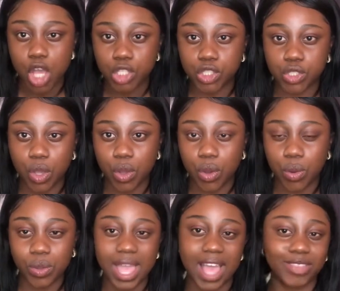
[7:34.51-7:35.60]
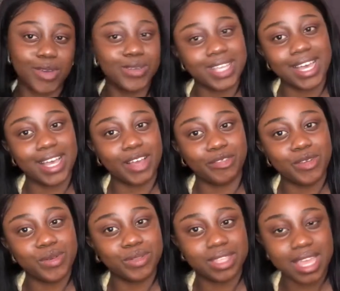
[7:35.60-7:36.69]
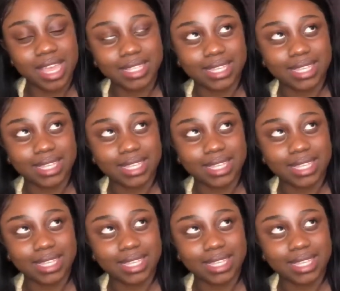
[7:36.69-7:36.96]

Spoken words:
So yeah, those are a few things